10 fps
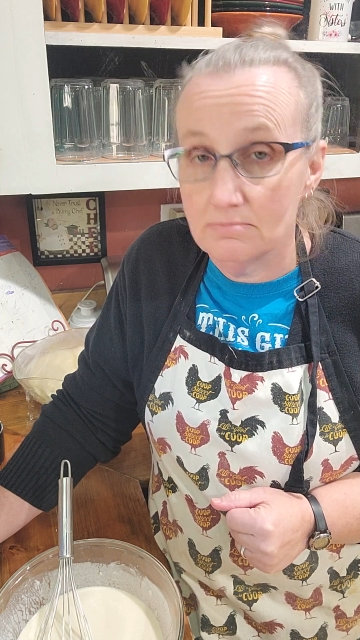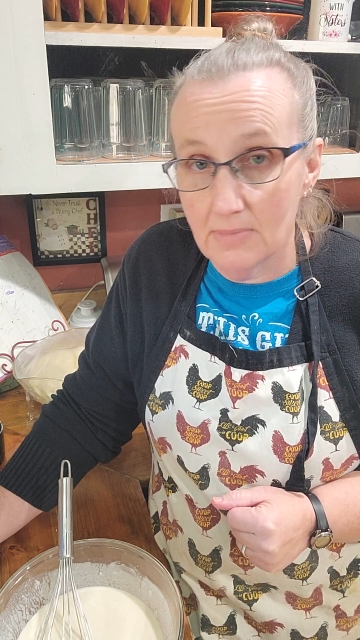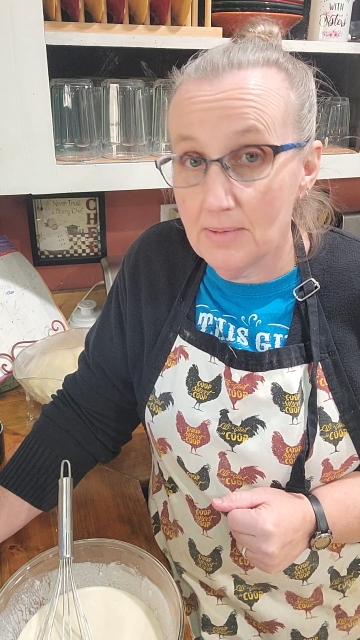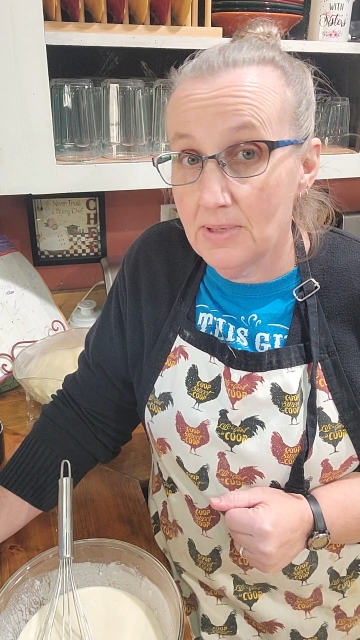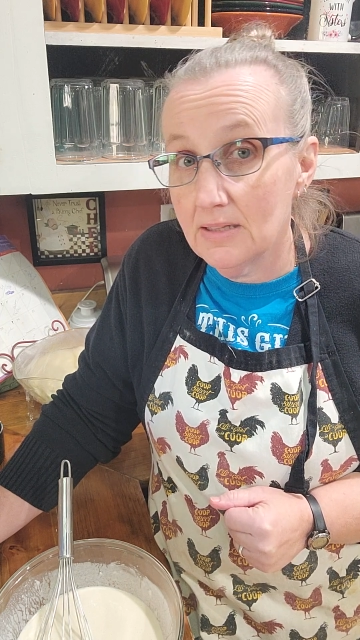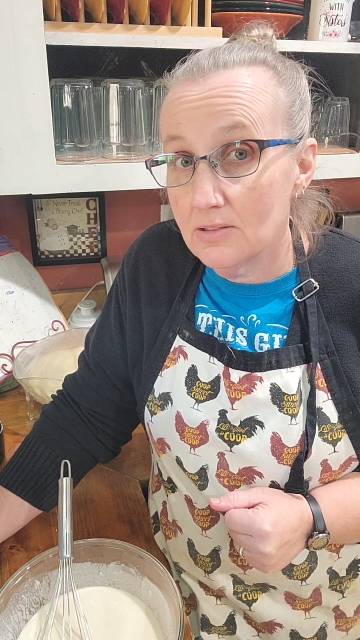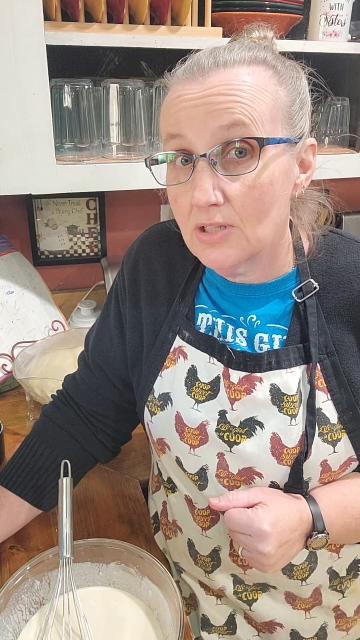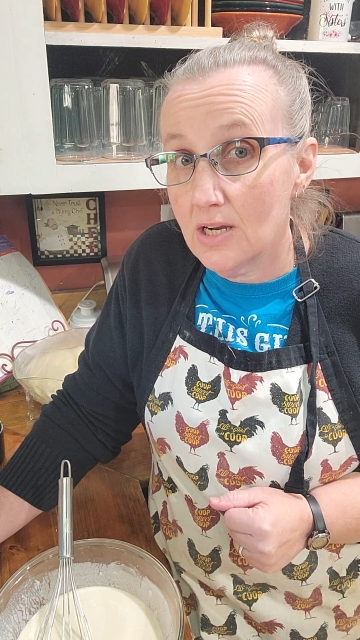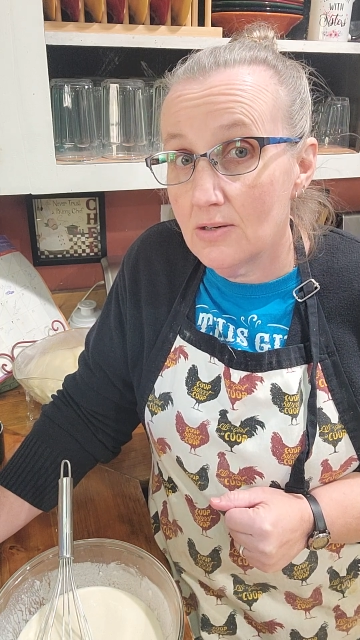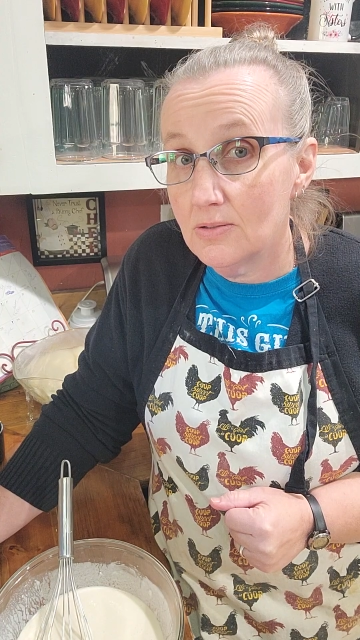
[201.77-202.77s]
Maybe a little
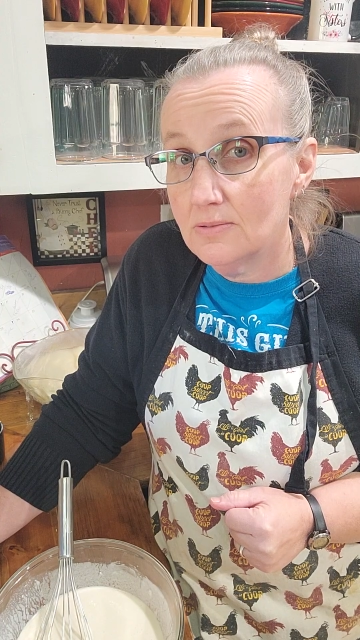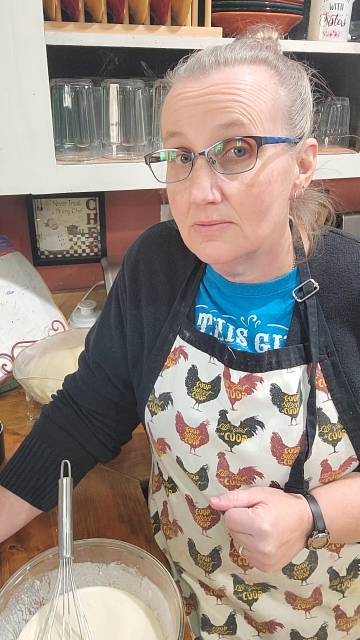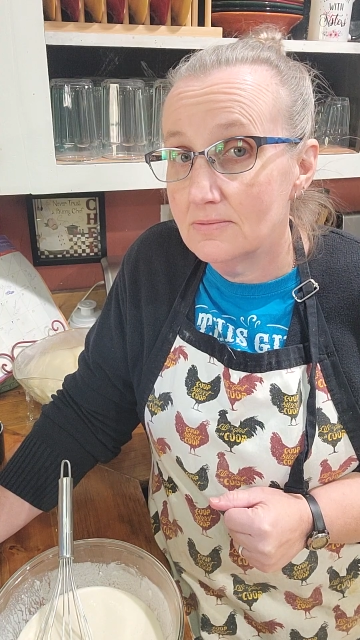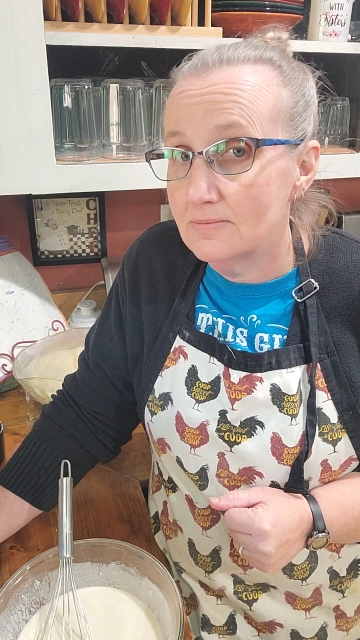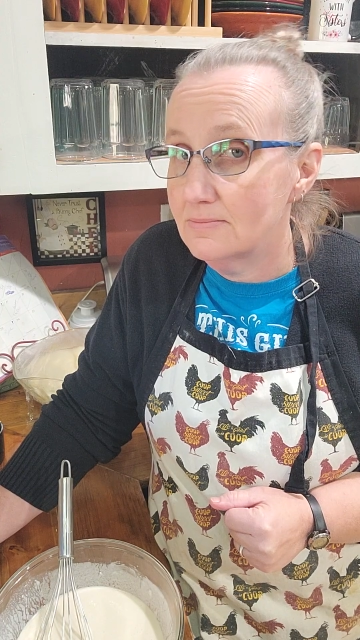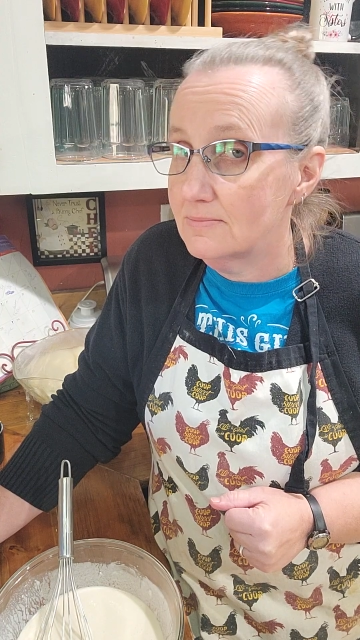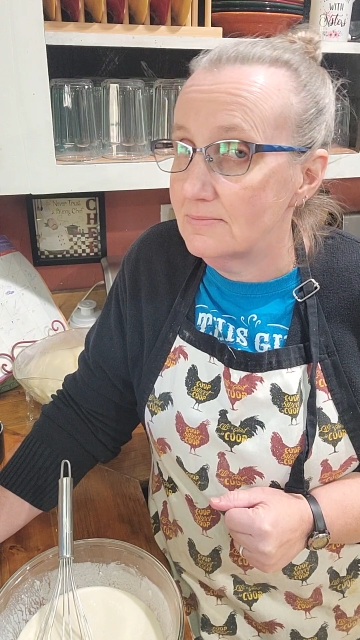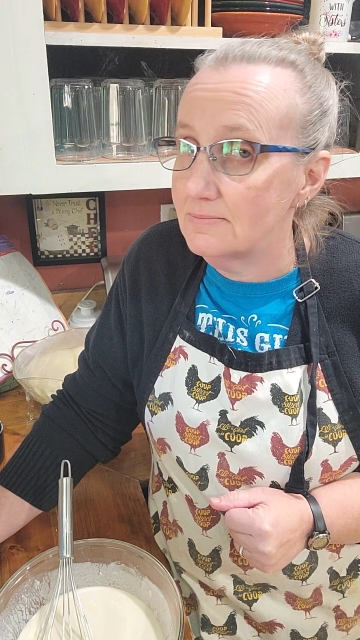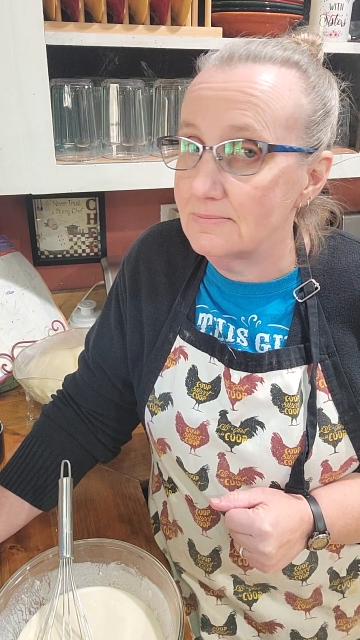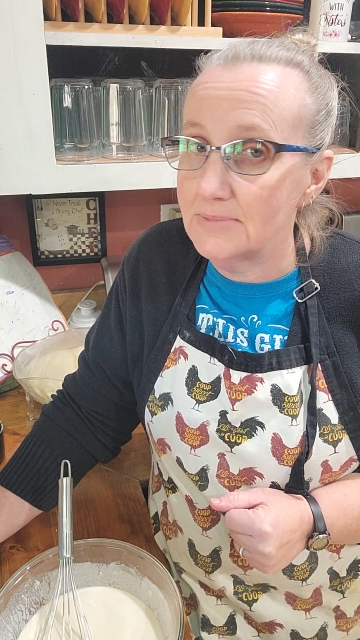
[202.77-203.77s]
cold,
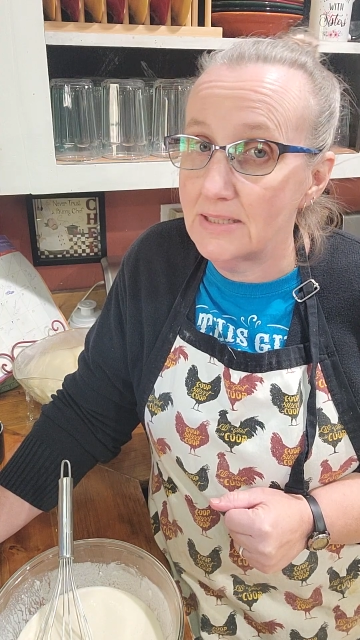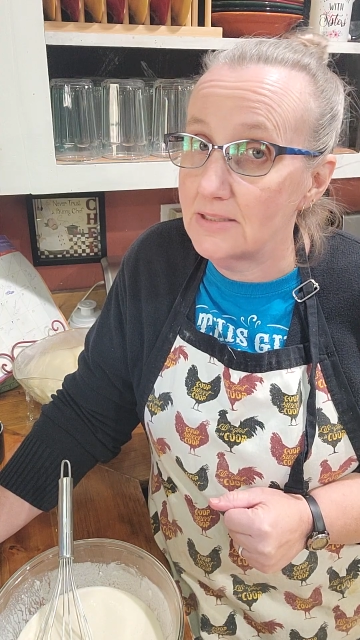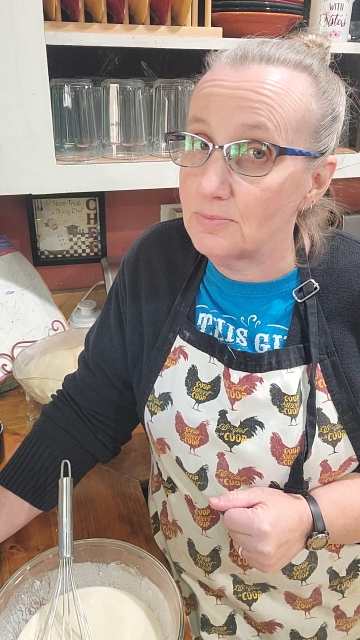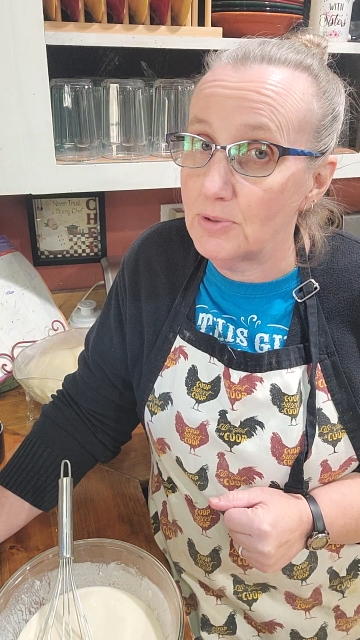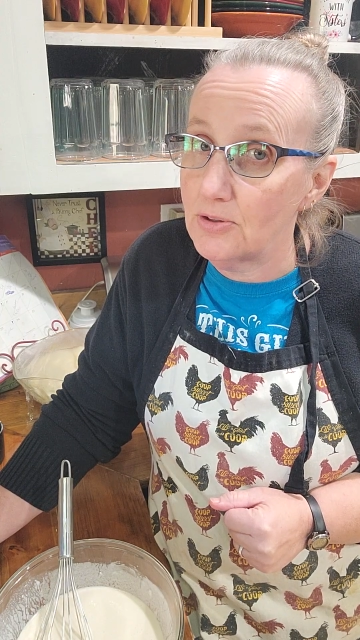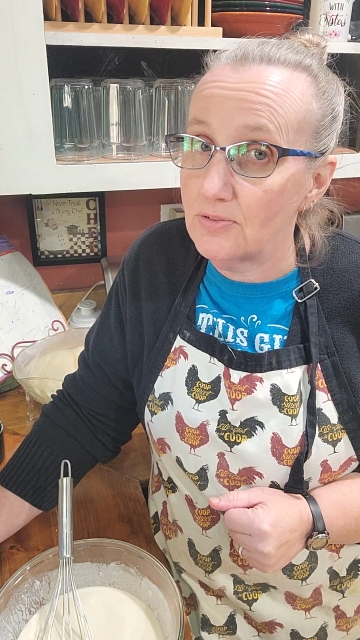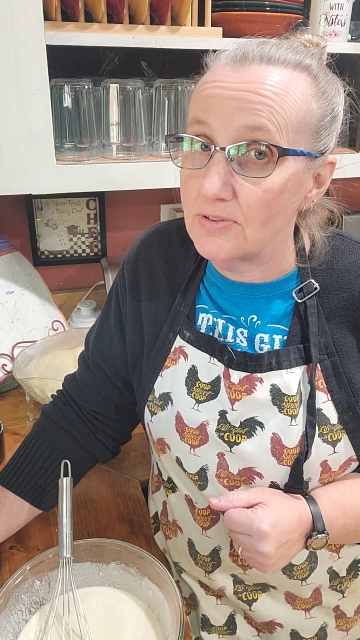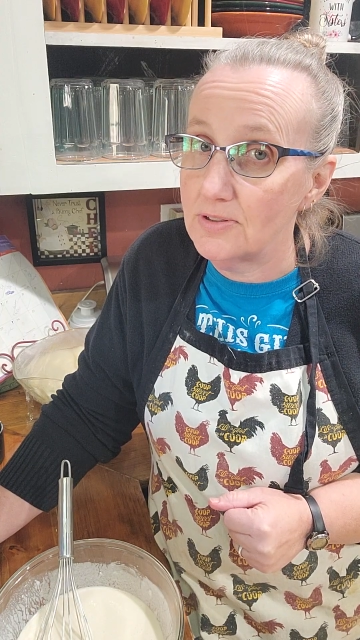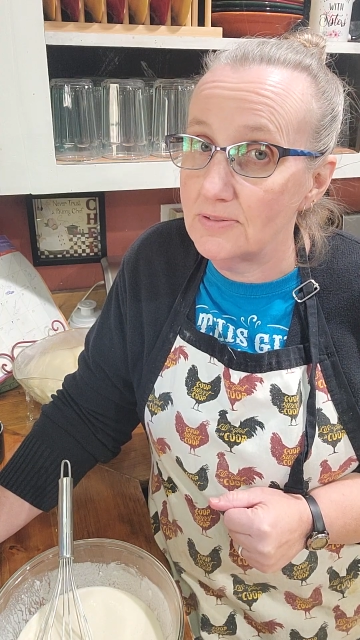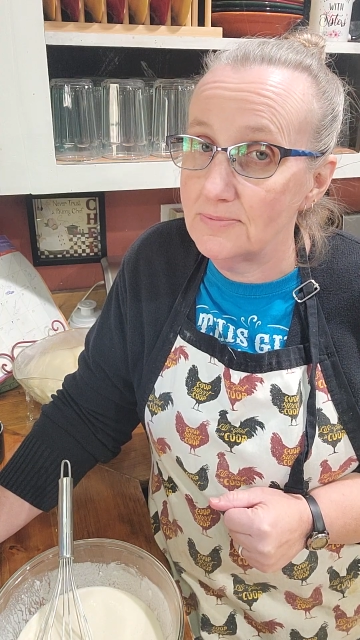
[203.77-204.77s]
but it's
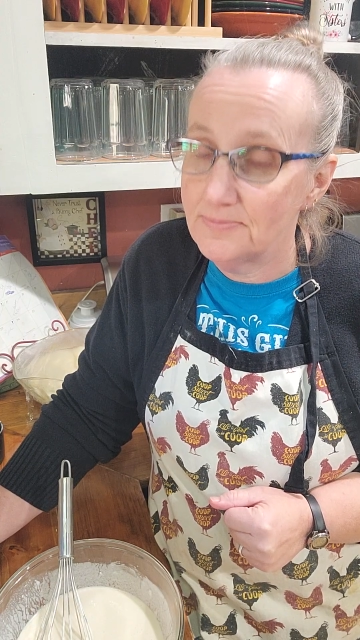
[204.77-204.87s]
beautiful.